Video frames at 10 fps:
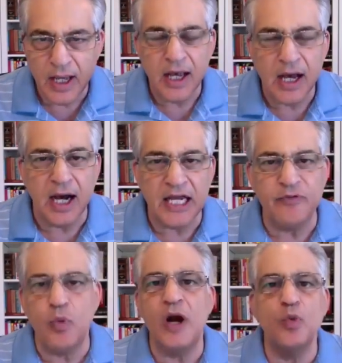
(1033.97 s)
If
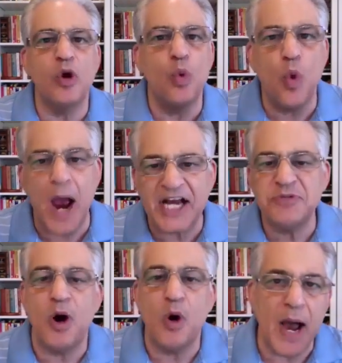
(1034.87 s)
one were to wax
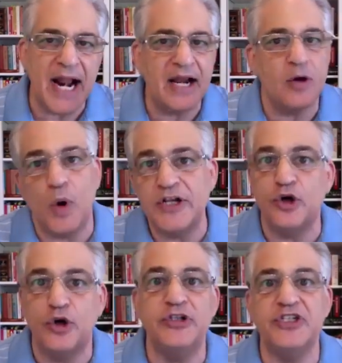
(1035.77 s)
poetic, one
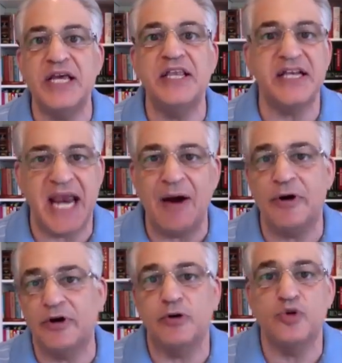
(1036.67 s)
could say that
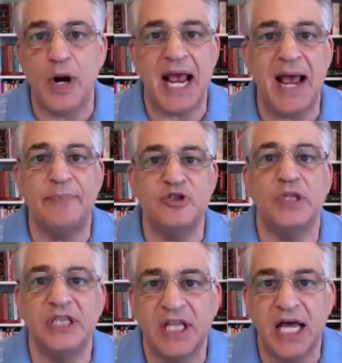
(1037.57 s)
character is what happens
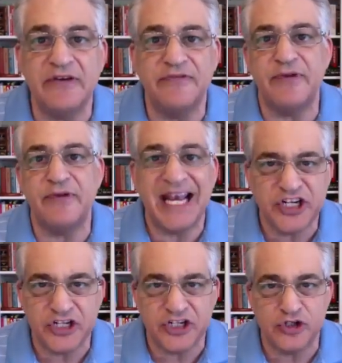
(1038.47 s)
when life
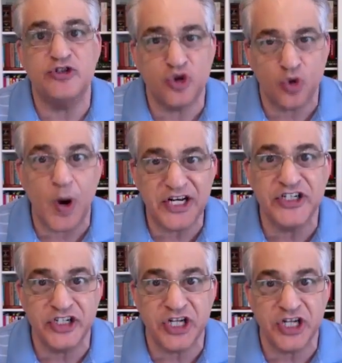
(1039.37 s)
etches or scratches
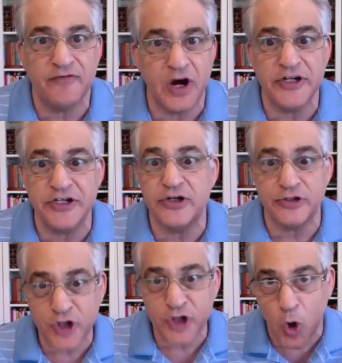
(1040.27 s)
itself onto your
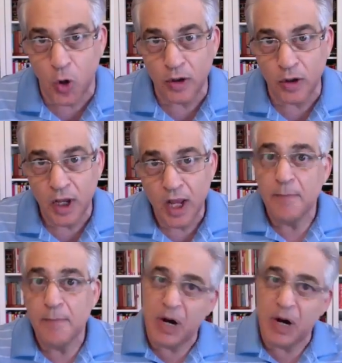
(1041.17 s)
soul. Yes.